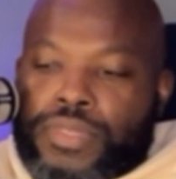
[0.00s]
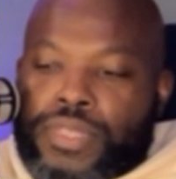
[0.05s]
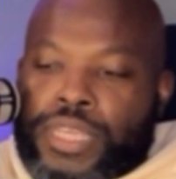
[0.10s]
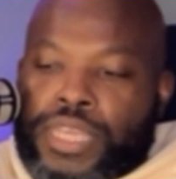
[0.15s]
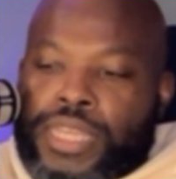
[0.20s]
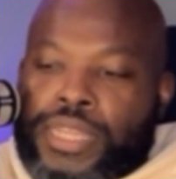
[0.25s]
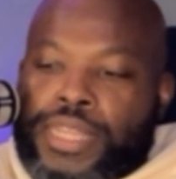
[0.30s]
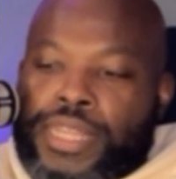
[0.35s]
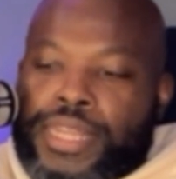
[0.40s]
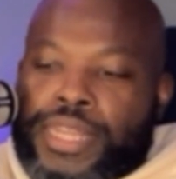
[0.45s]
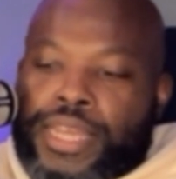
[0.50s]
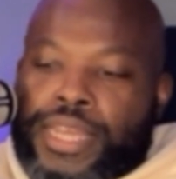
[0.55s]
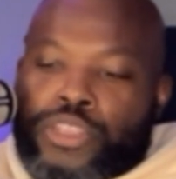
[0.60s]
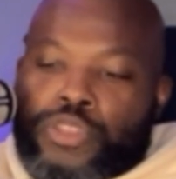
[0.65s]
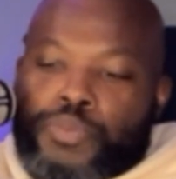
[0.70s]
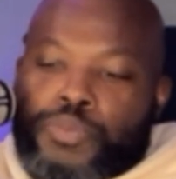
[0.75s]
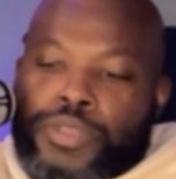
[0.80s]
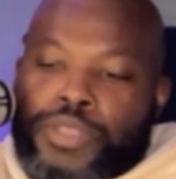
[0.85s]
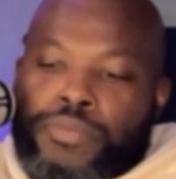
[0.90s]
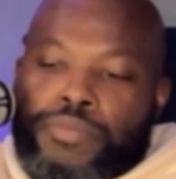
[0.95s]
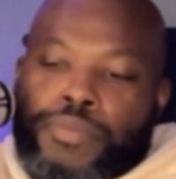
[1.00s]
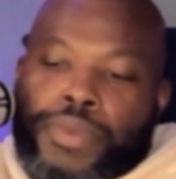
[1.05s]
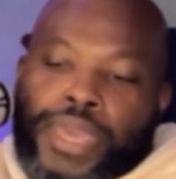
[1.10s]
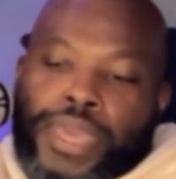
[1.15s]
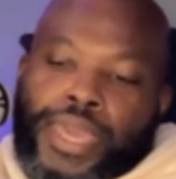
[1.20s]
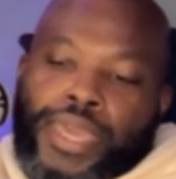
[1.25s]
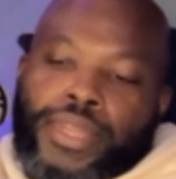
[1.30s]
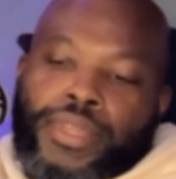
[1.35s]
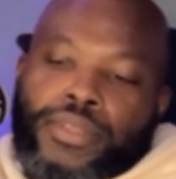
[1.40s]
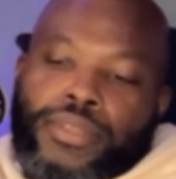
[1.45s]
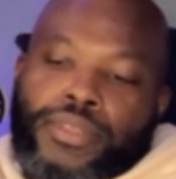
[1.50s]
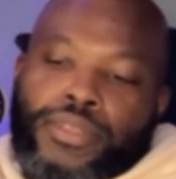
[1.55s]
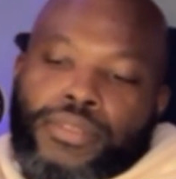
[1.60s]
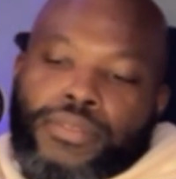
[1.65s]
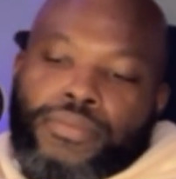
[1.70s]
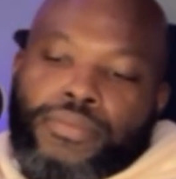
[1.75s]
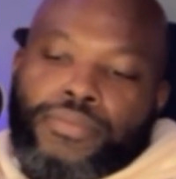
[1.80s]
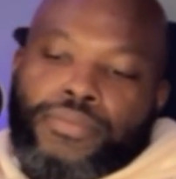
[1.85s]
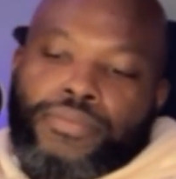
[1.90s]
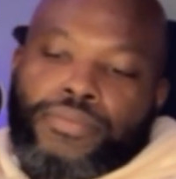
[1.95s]
And then now it's been banned.
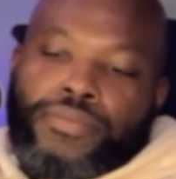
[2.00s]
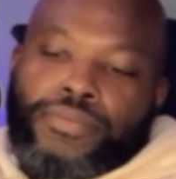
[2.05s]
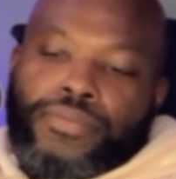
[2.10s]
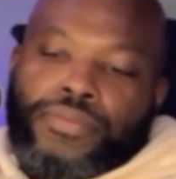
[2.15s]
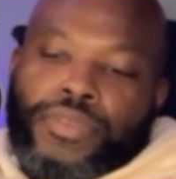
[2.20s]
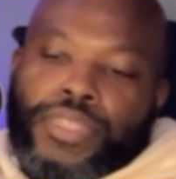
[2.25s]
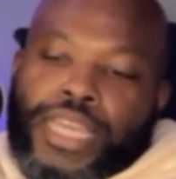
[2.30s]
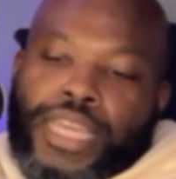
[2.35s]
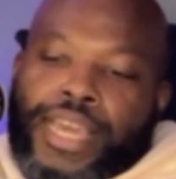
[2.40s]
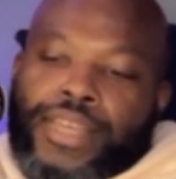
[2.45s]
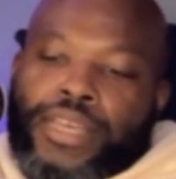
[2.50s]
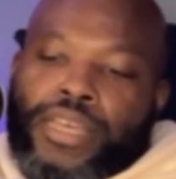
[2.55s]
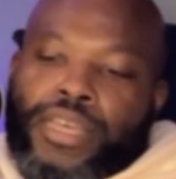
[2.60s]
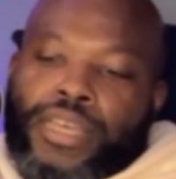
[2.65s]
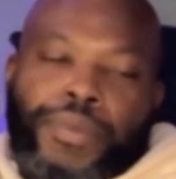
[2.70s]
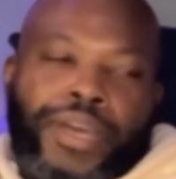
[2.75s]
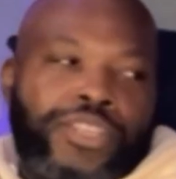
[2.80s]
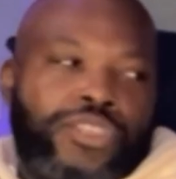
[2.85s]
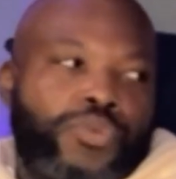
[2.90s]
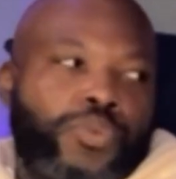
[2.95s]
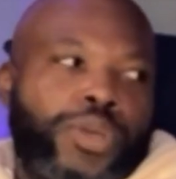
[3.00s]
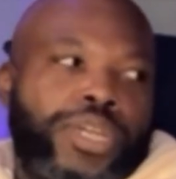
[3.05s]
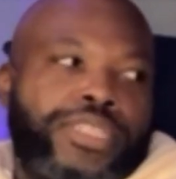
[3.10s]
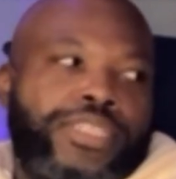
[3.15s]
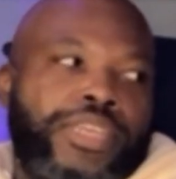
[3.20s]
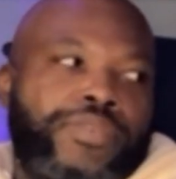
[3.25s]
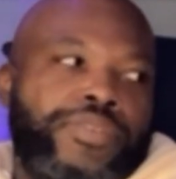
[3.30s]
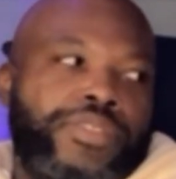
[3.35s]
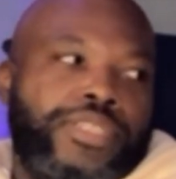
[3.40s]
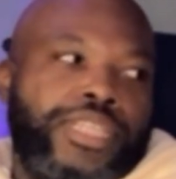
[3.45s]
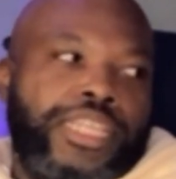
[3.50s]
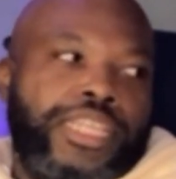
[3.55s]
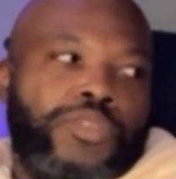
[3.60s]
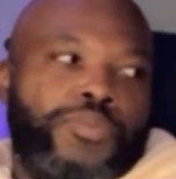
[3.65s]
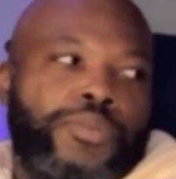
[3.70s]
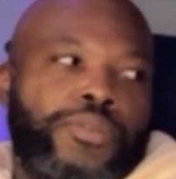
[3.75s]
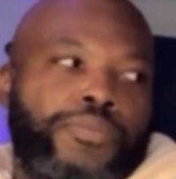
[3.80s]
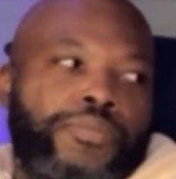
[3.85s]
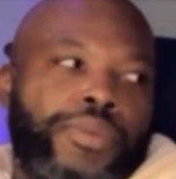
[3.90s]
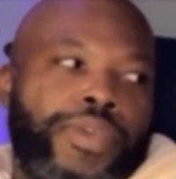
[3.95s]
And then by 2017 it's
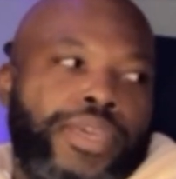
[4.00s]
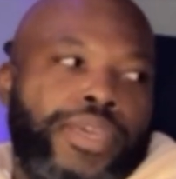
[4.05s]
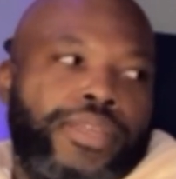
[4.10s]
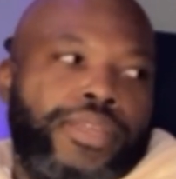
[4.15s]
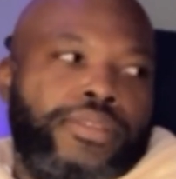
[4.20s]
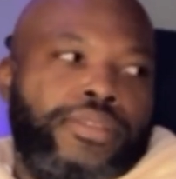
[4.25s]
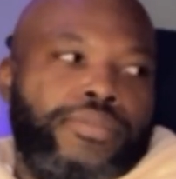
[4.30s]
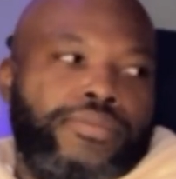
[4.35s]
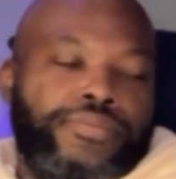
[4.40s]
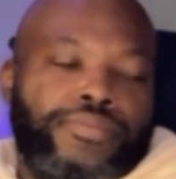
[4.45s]
been banned.